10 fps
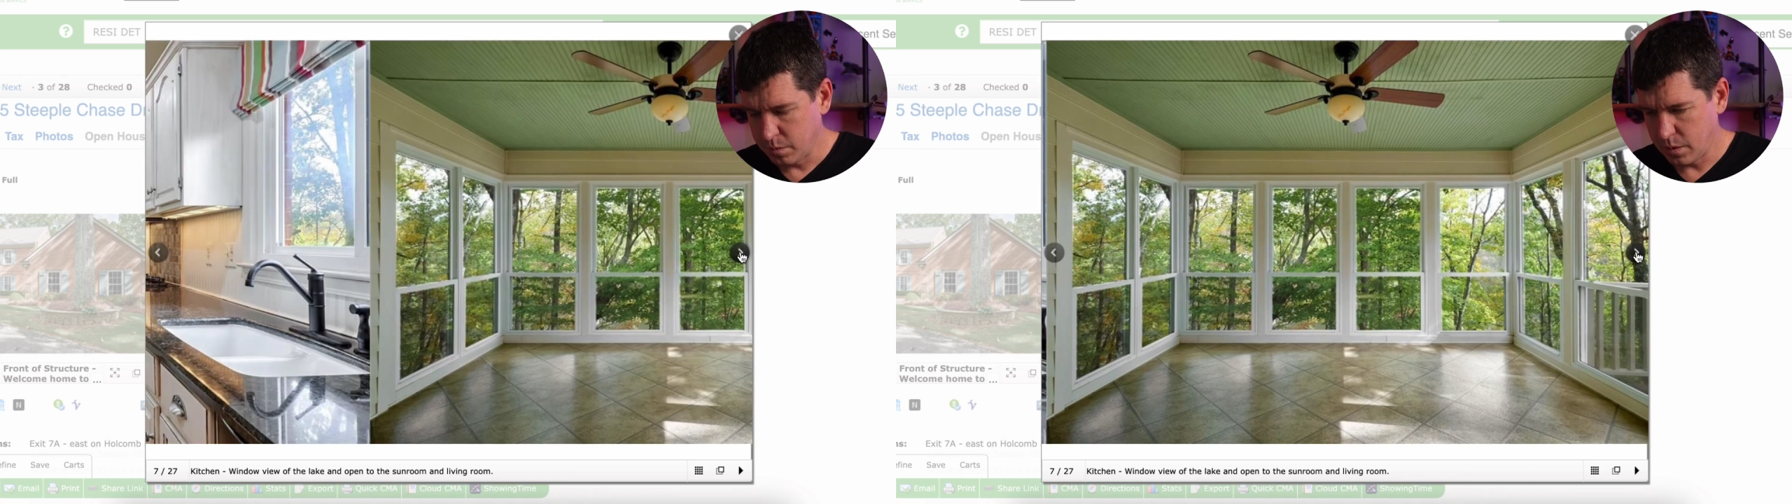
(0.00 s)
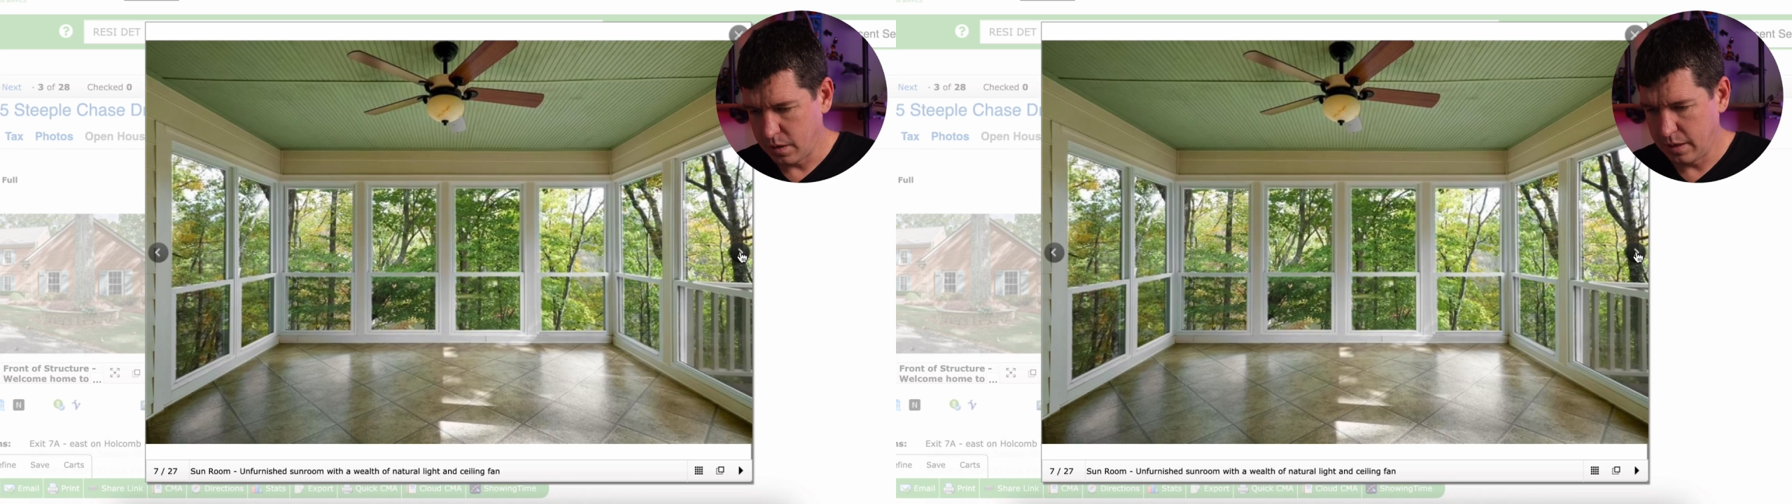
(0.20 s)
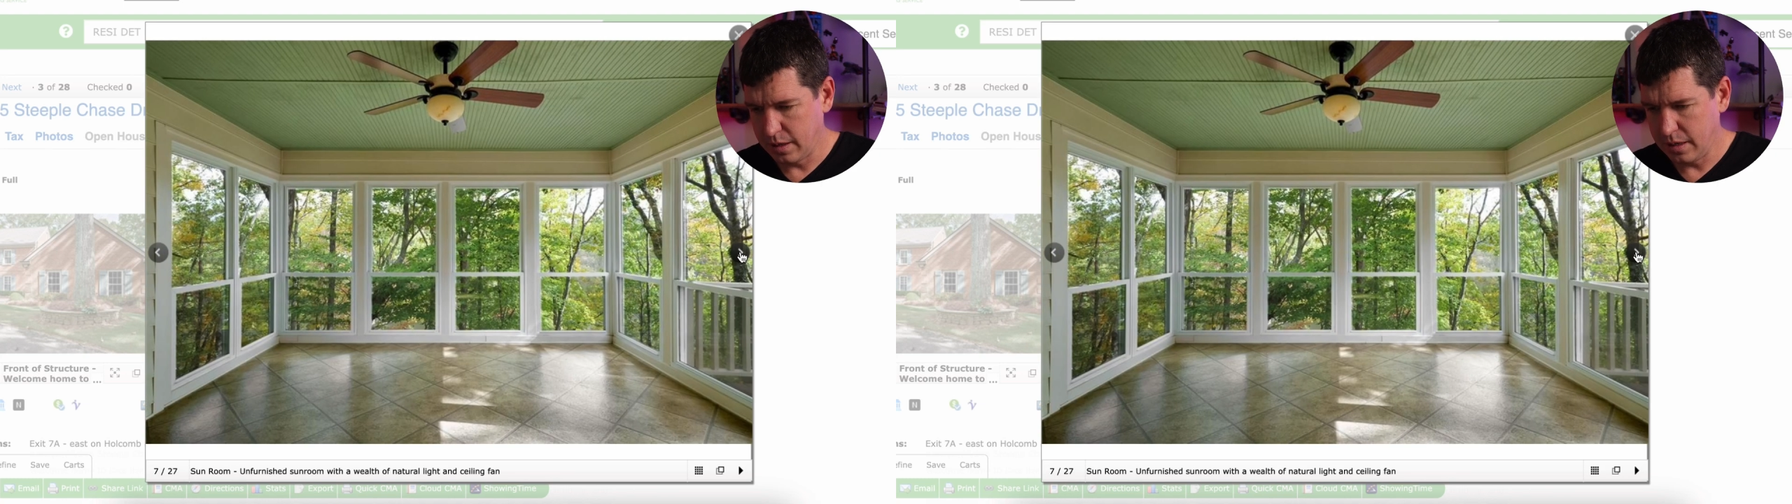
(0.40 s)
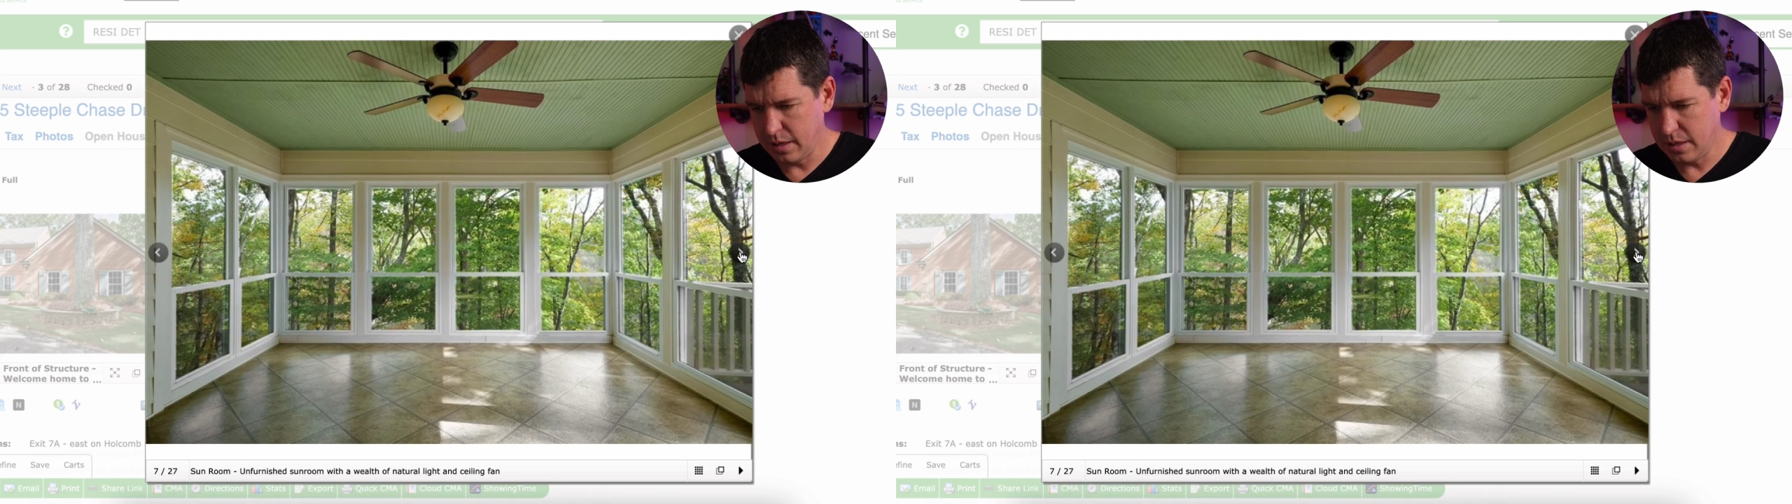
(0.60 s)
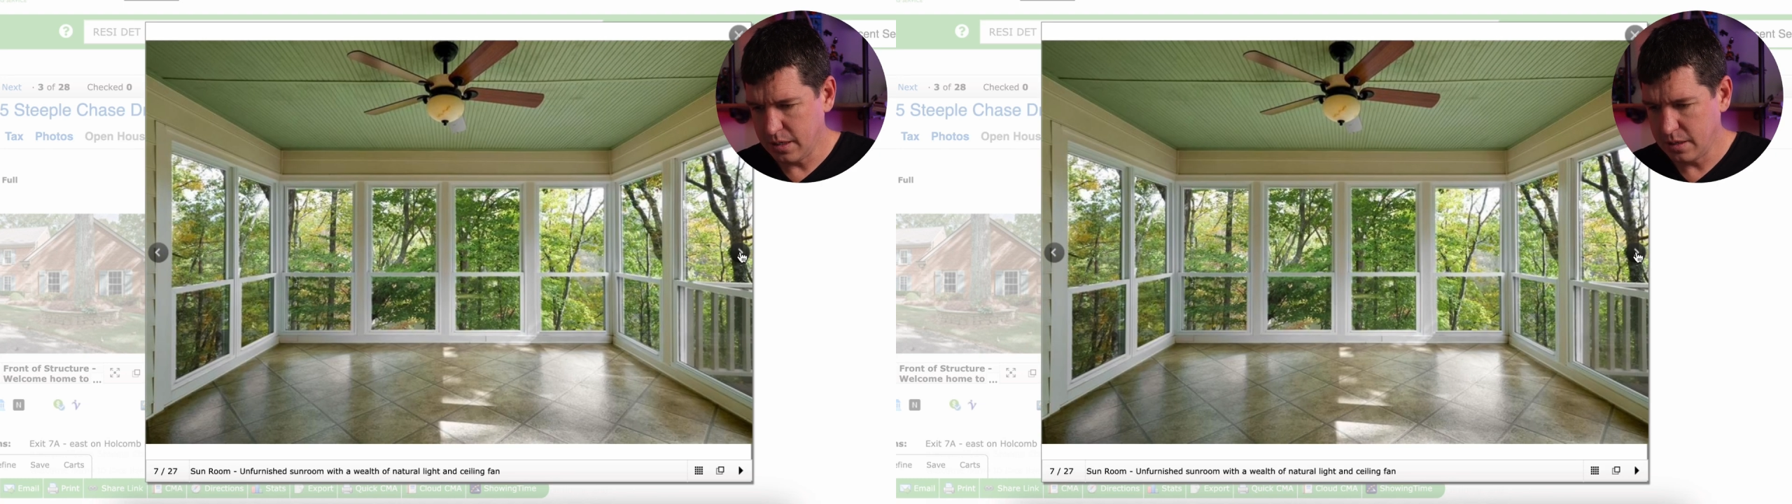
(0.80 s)

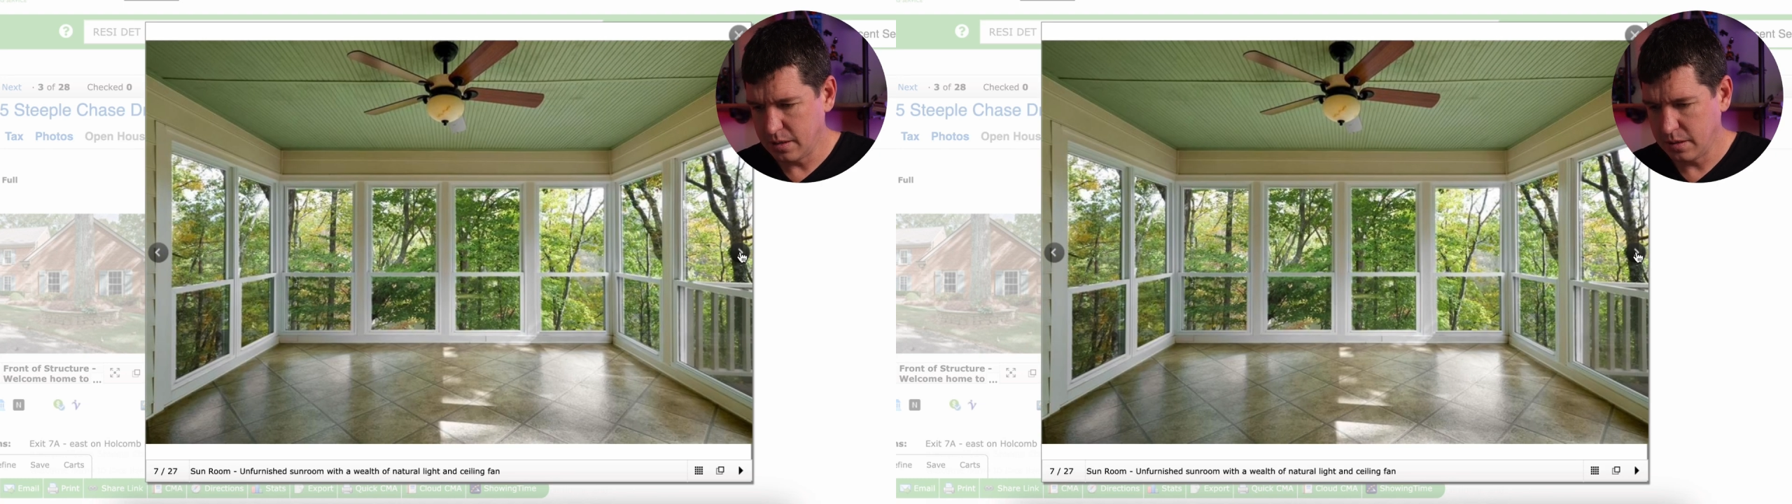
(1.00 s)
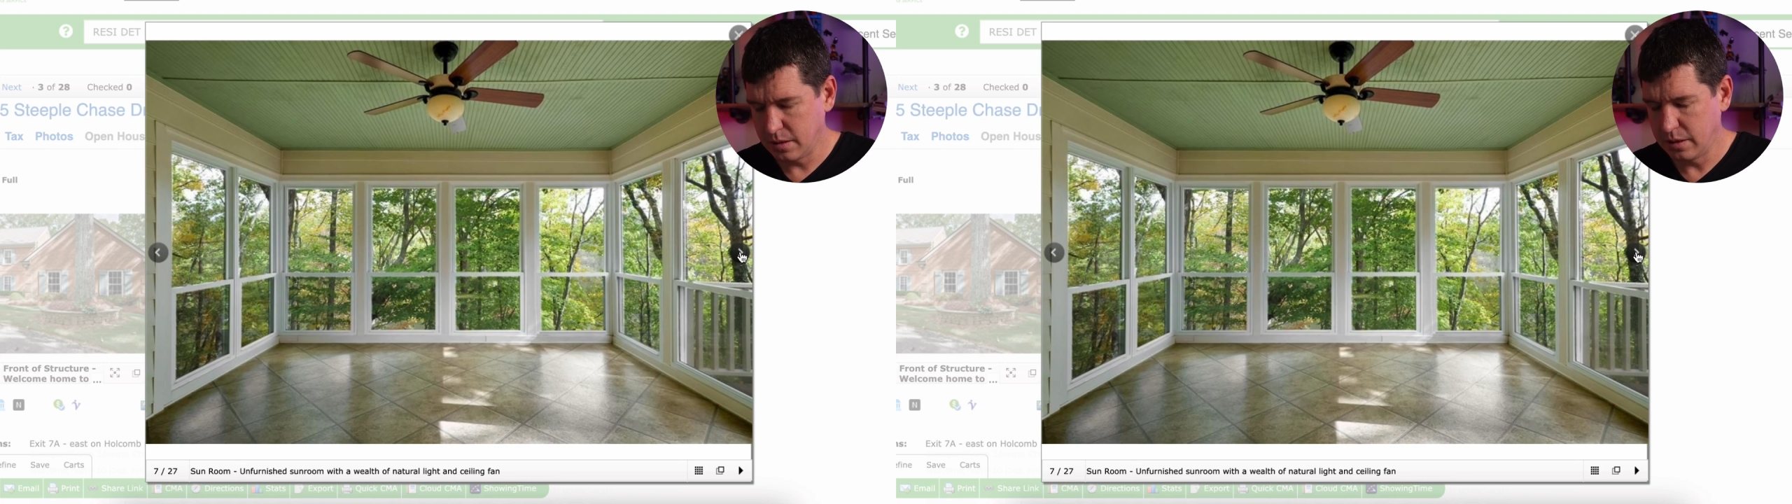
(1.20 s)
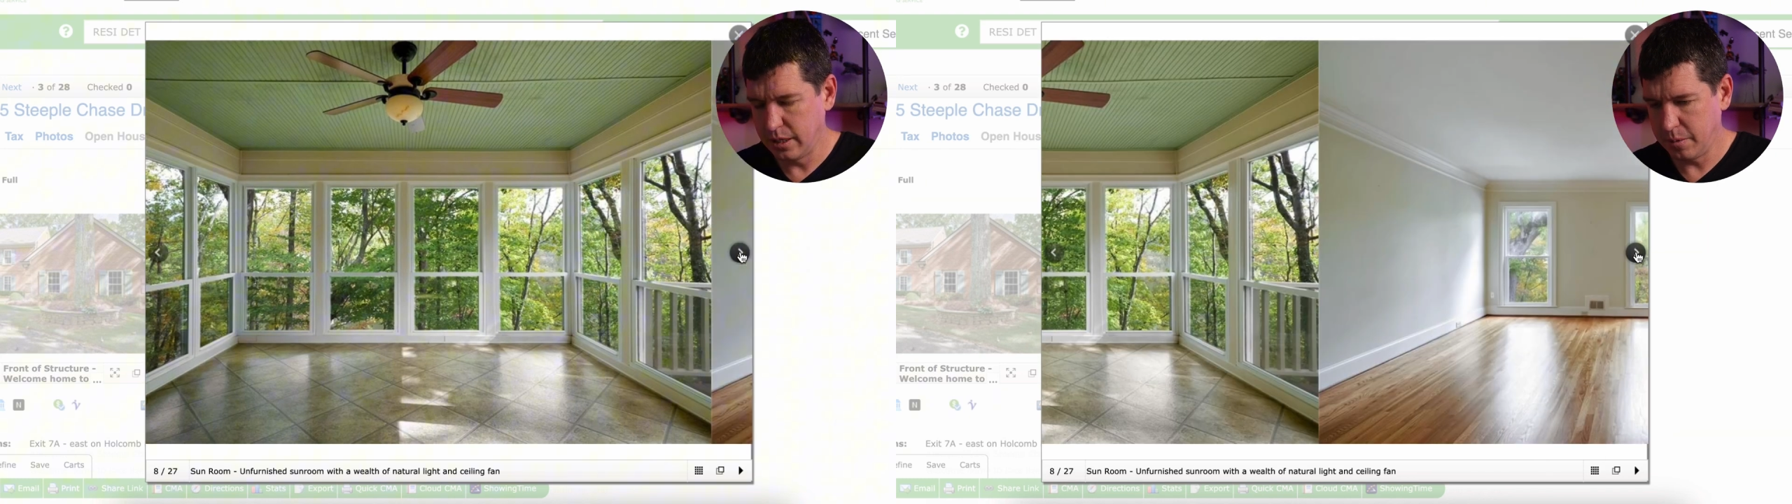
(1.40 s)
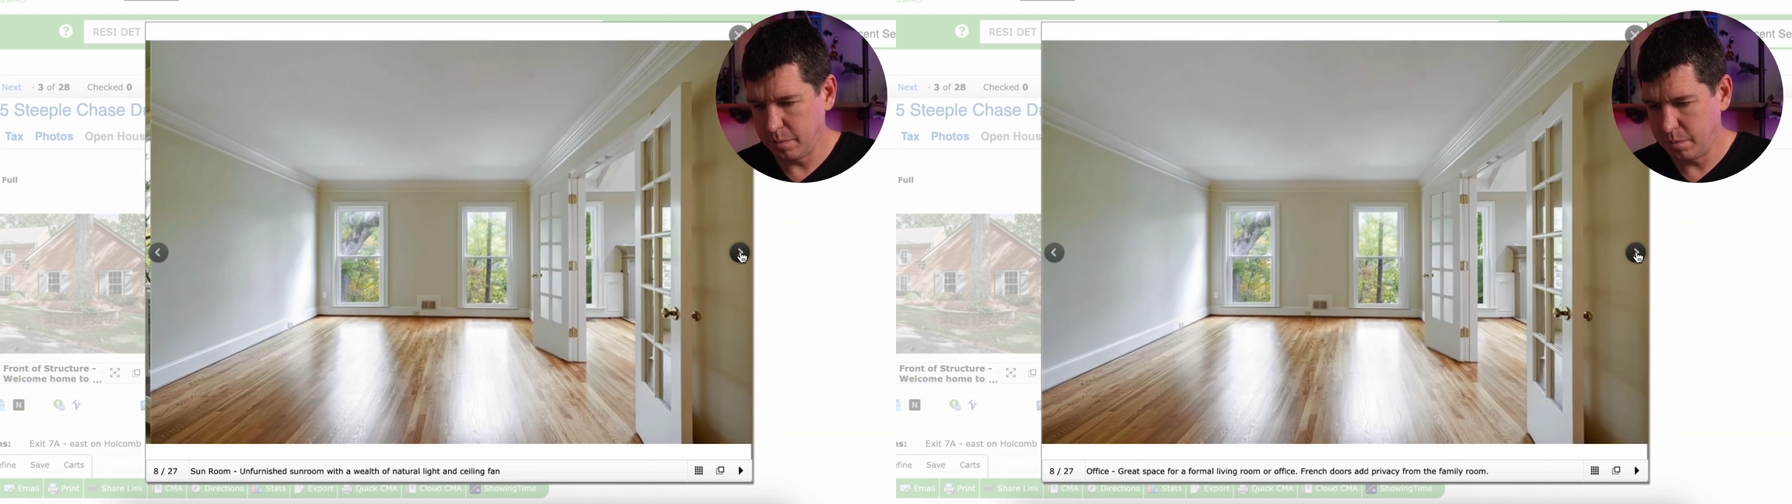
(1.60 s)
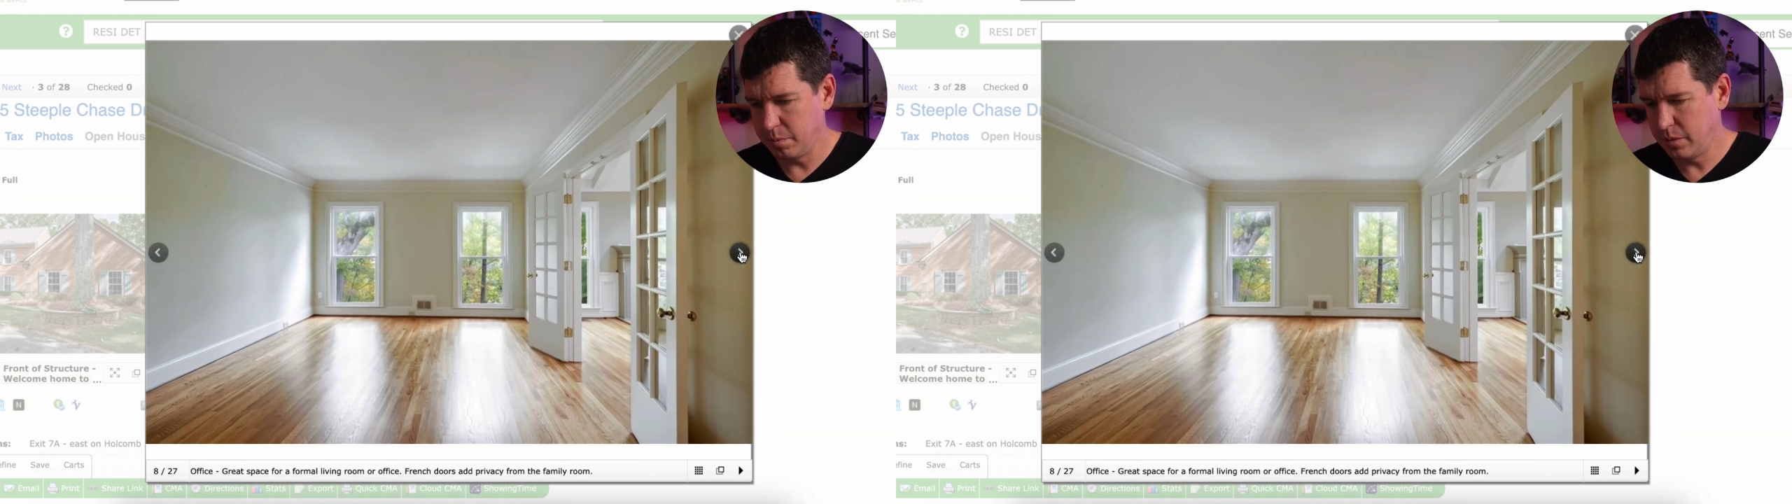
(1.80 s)
Okay. Yep.